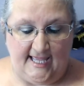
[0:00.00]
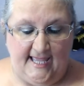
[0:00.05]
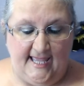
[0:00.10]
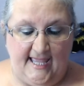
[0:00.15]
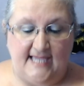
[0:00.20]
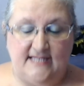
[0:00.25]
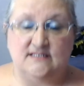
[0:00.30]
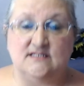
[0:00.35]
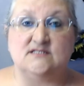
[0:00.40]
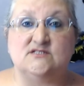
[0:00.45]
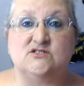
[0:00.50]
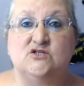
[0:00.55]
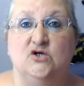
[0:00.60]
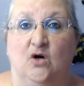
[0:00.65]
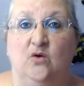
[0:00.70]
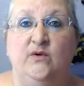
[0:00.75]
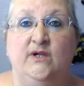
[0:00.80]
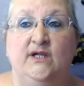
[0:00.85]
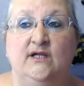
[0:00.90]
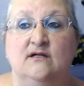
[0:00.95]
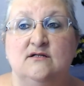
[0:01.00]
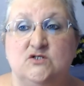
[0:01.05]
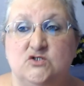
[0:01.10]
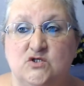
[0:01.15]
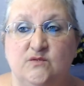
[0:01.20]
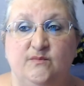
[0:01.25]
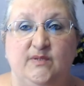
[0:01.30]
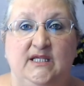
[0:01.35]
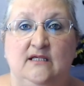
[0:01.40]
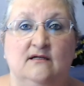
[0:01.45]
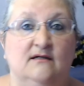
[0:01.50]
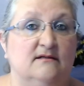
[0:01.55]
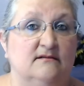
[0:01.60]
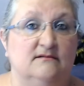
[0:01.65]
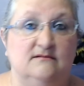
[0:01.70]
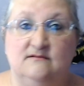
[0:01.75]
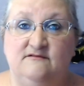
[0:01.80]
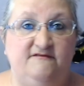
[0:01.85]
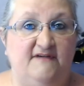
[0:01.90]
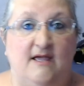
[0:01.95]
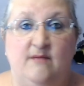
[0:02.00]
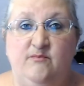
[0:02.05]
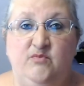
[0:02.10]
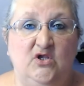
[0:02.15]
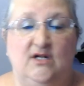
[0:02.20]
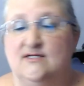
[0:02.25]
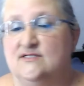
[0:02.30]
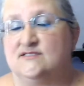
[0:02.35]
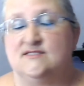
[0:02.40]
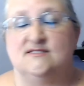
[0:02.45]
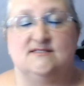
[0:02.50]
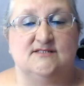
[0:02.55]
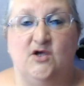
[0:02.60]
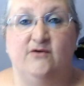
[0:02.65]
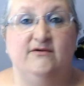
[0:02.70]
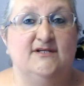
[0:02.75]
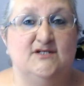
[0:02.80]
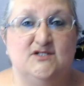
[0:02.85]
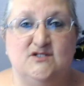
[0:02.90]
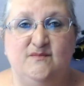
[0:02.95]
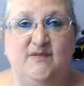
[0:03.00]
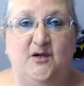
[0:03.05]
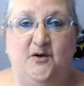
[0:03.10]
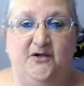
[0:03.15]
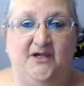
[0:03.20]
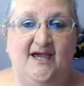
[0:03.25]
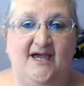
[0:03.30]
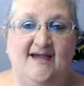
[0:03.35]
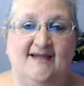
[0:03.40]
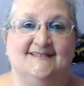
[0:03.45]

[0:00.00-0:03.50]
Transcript: and it's going to be fabulous. It's going to be okay.